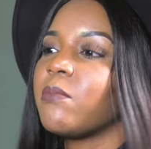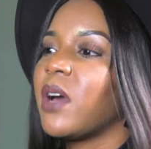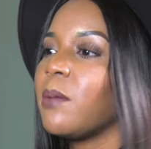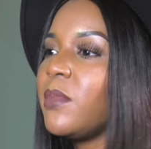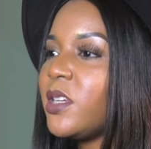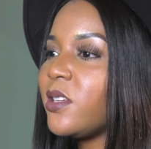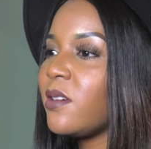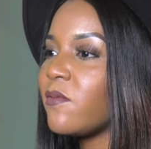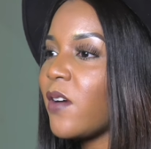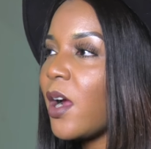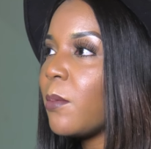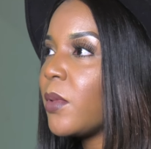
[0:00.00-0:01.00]
immediate
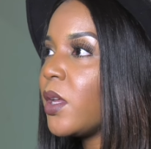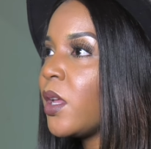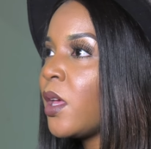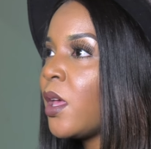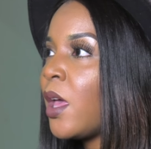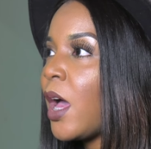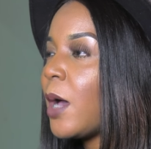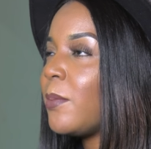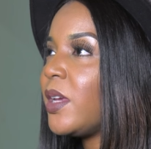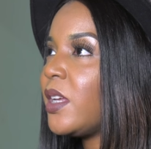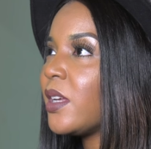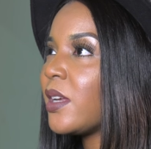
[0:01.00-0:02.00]
environment. I
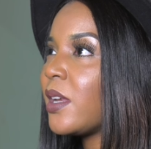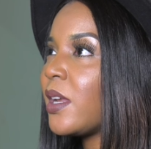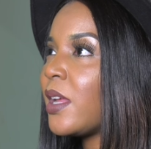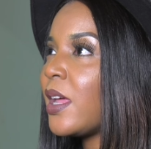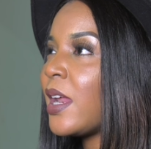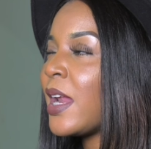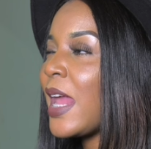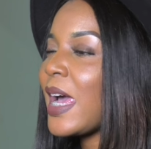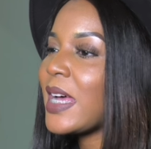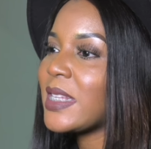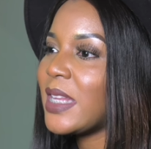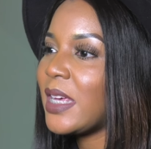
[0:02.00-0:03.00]
mean, like
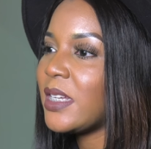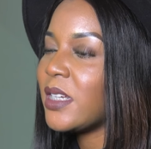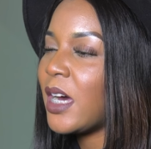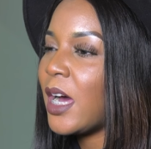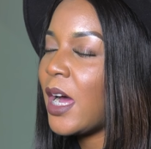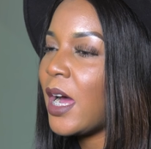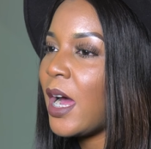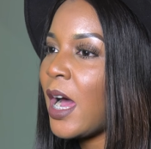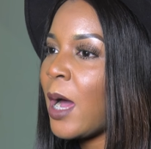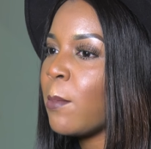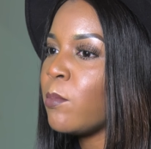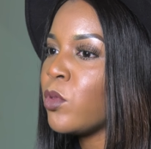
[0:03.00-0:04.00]
I said,
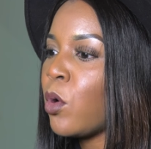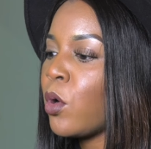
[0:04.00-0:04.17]
I'm not